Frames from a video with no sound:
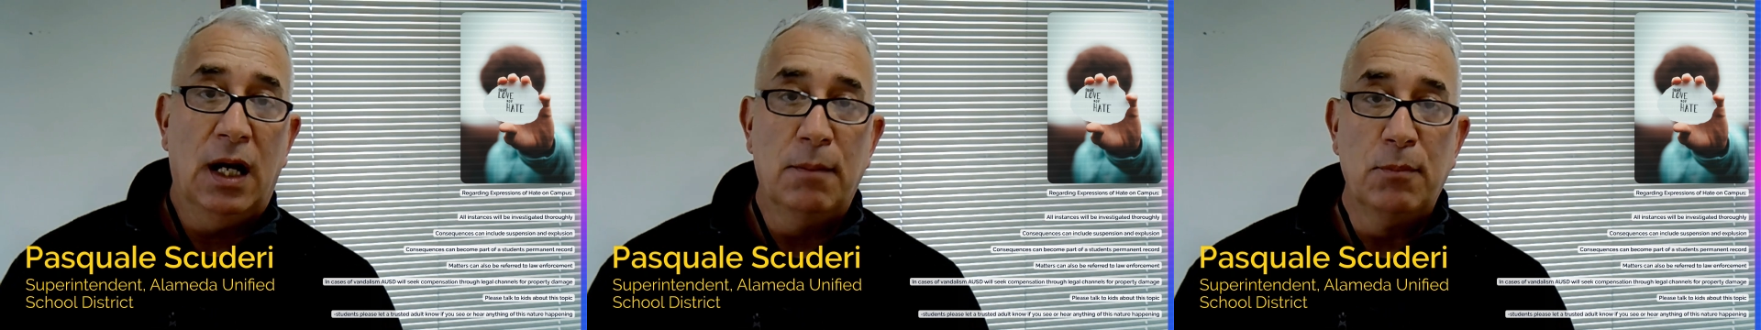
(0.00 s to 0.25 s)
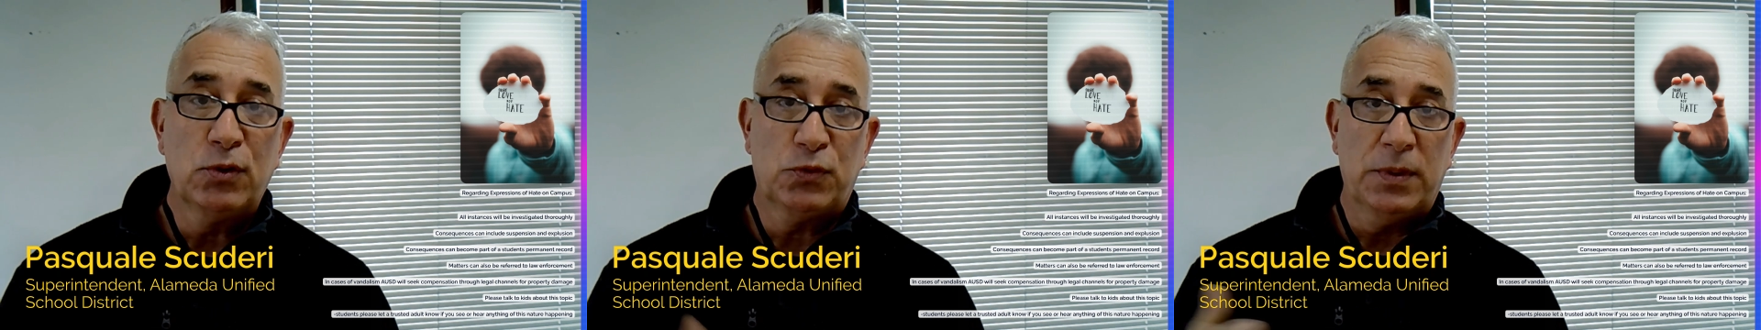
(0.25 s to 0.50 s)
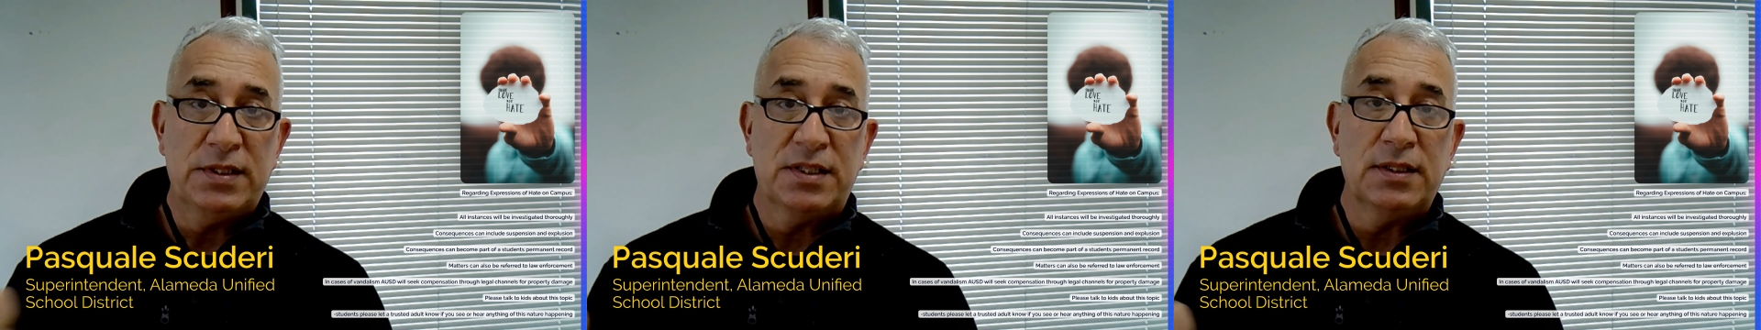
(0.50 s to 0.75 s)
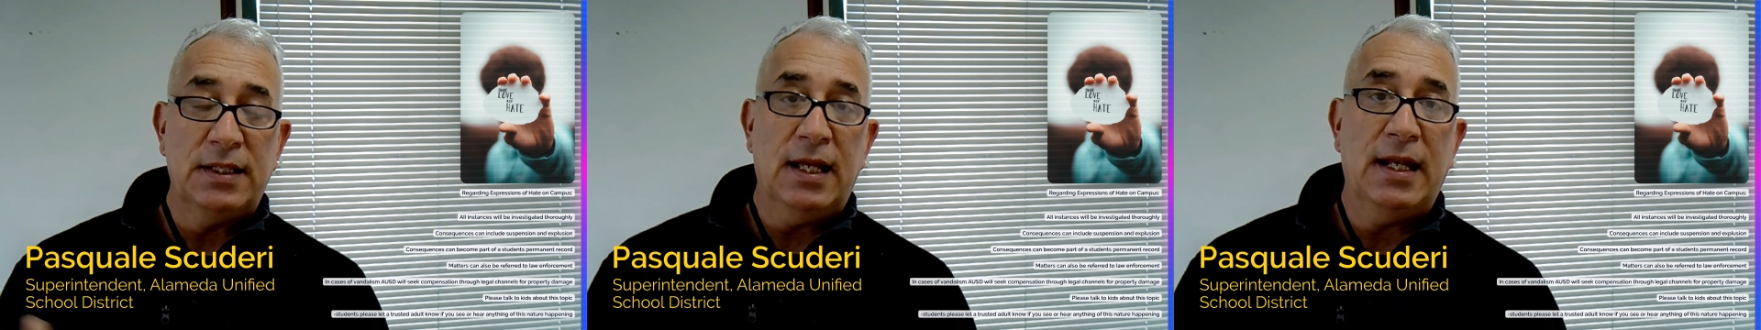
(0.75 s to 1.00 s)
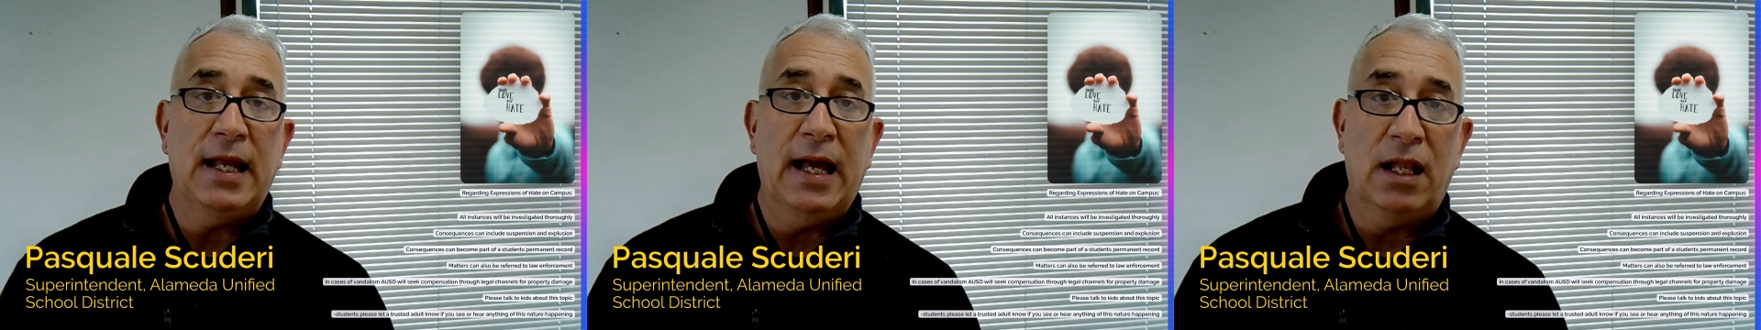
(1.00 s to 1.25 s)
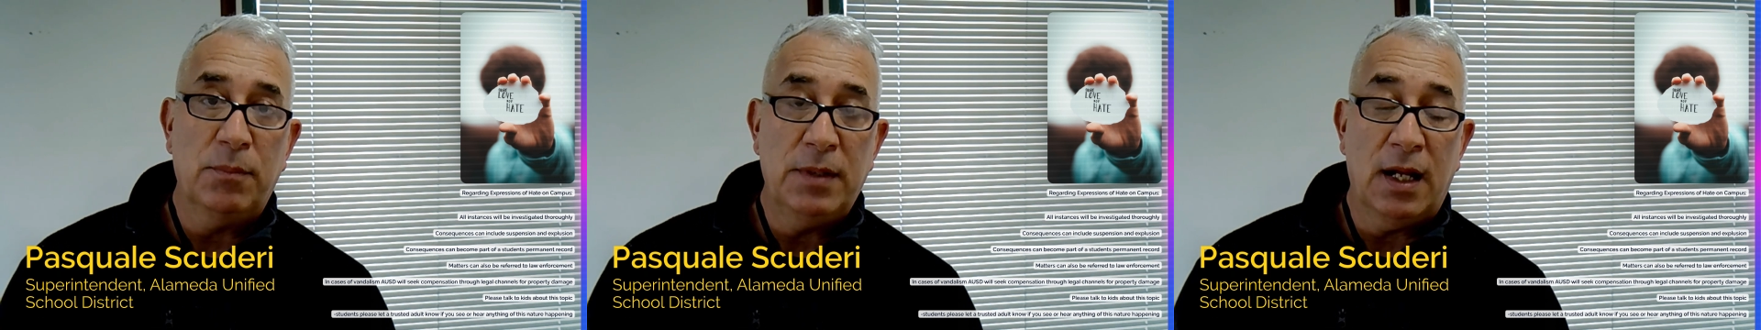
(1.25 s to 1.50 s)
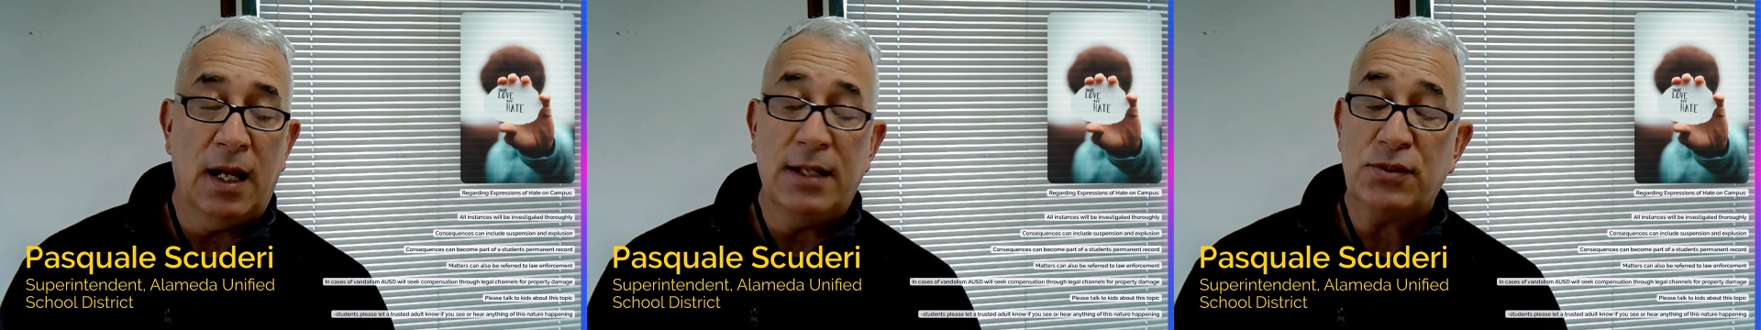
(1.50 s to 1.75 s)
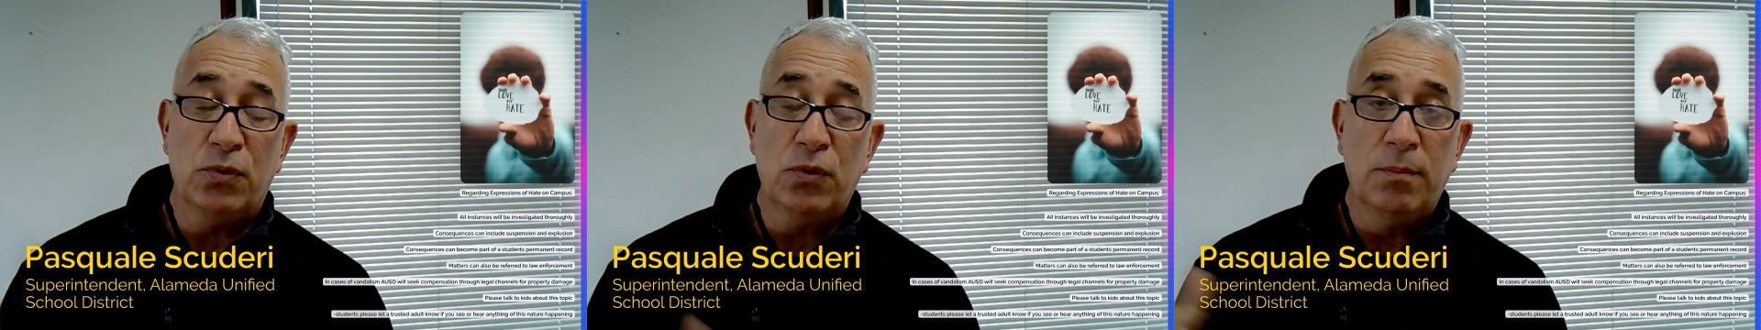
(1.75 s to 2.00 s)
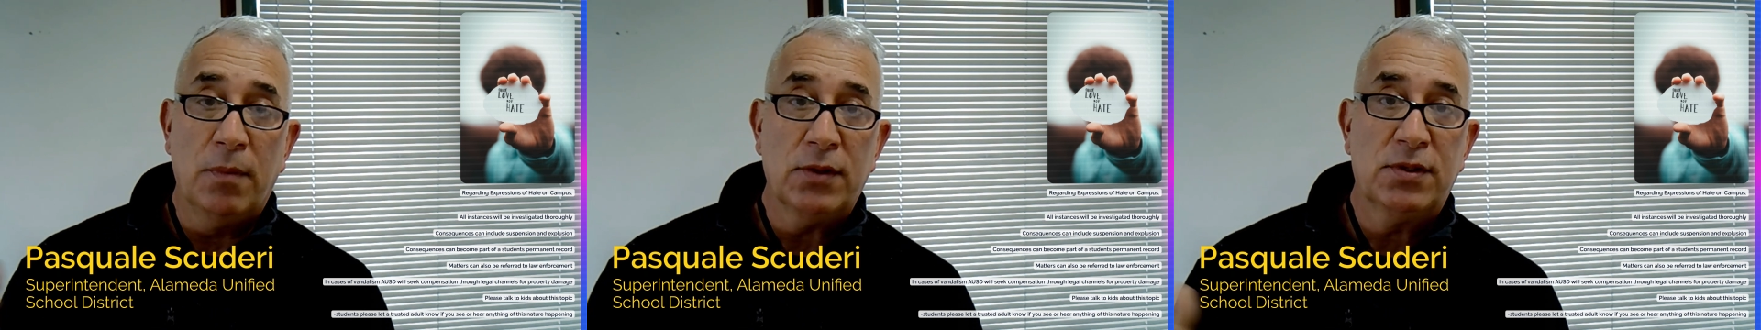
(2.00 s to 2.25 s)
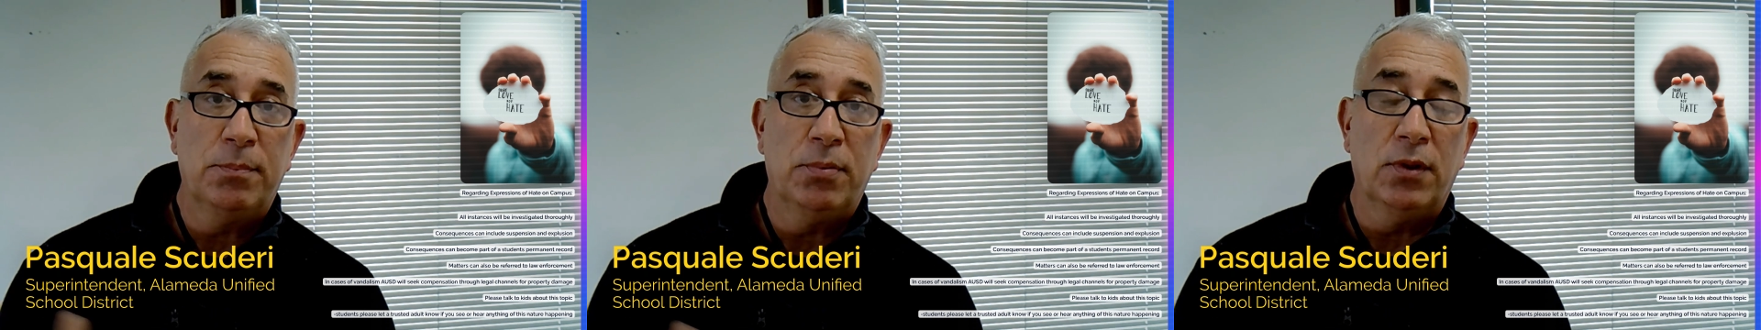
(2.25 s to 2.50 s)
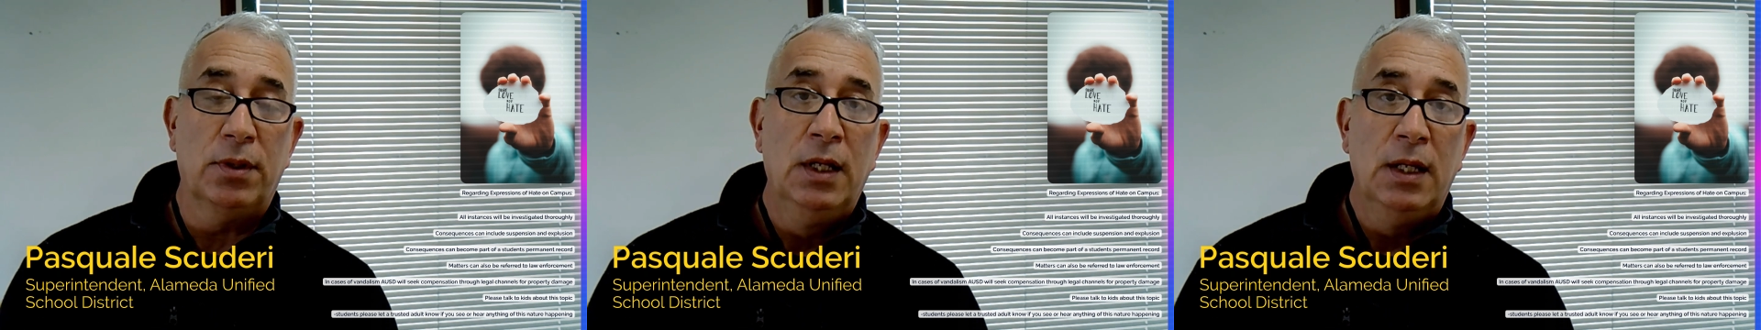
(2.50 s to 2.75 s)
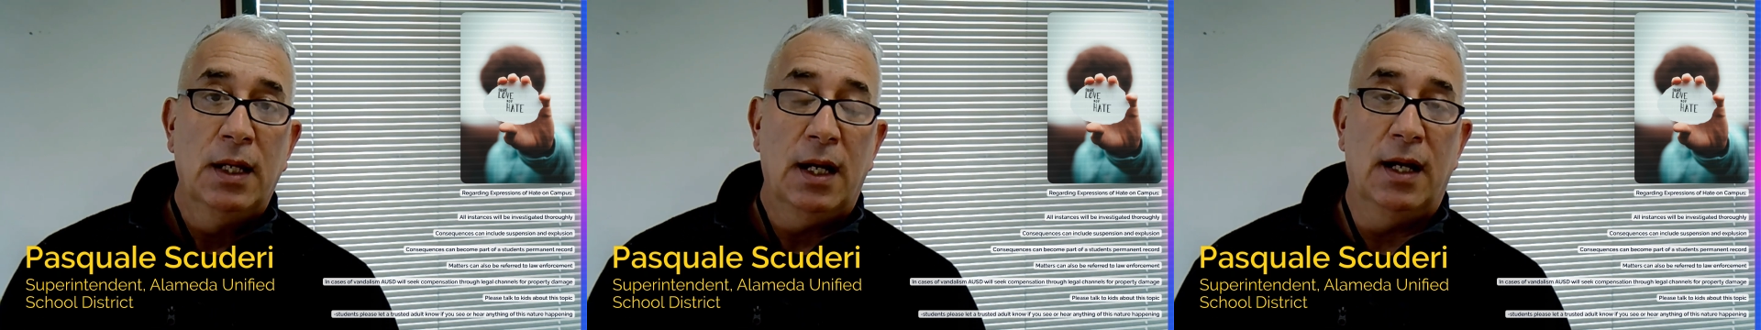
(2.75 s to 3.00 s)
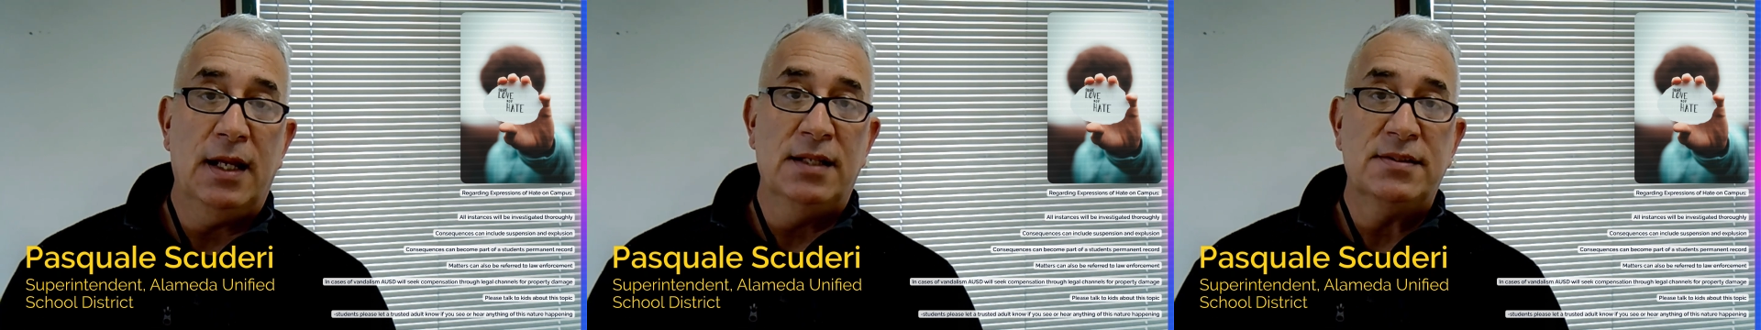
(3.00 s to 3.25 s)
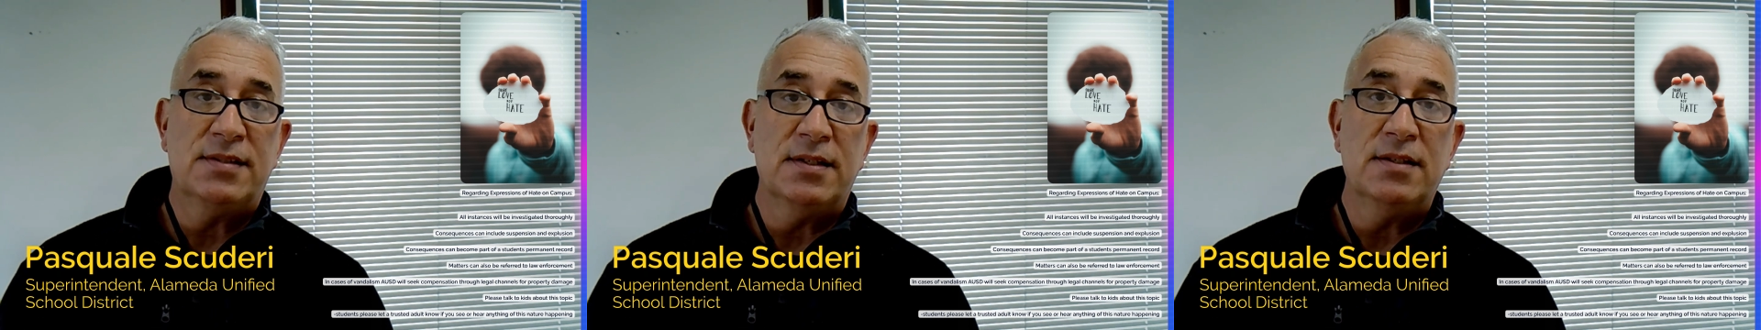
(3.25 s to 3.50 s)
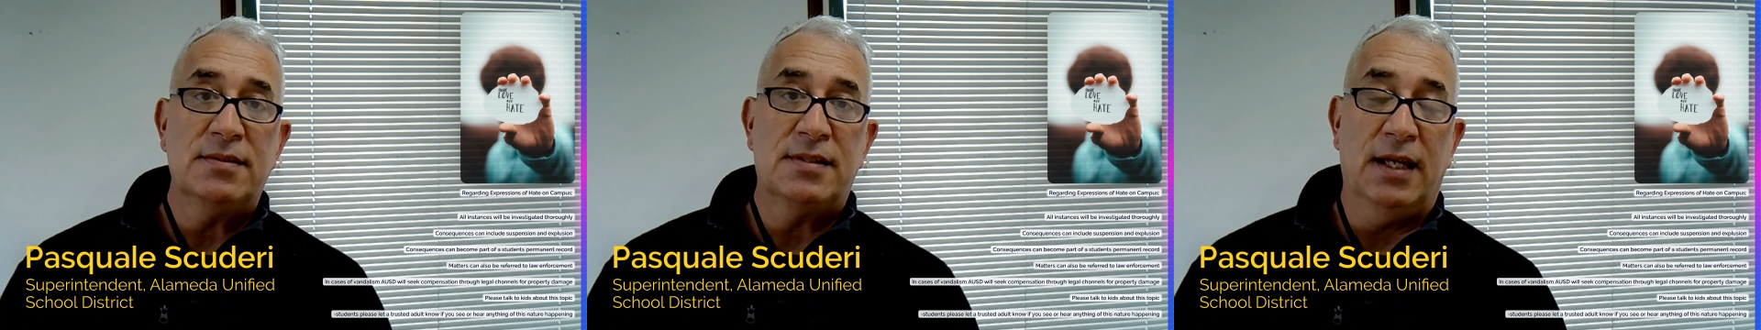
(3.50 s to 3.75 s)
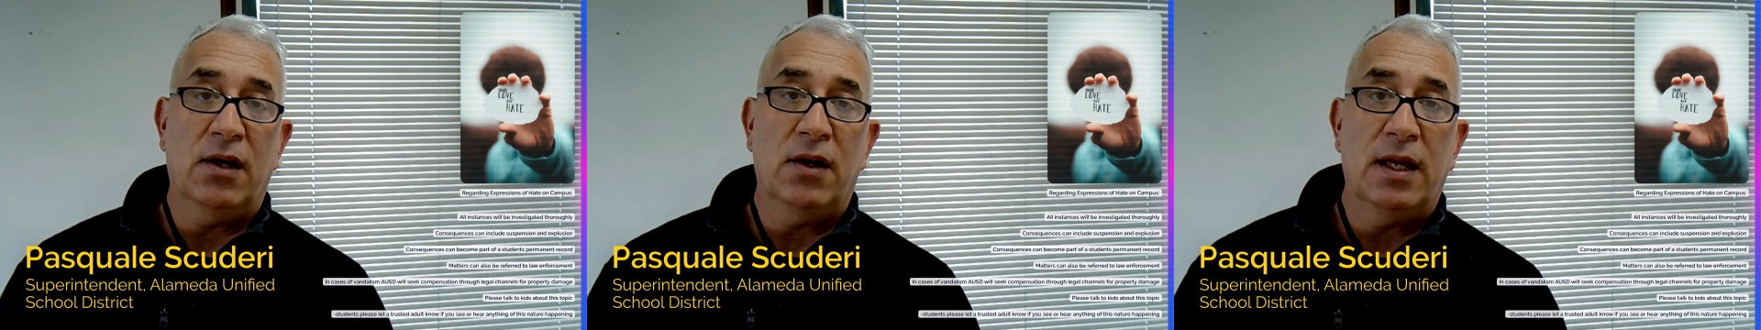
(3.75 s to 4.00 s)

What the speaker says: most recently at Alameda High School, multiple incidents there.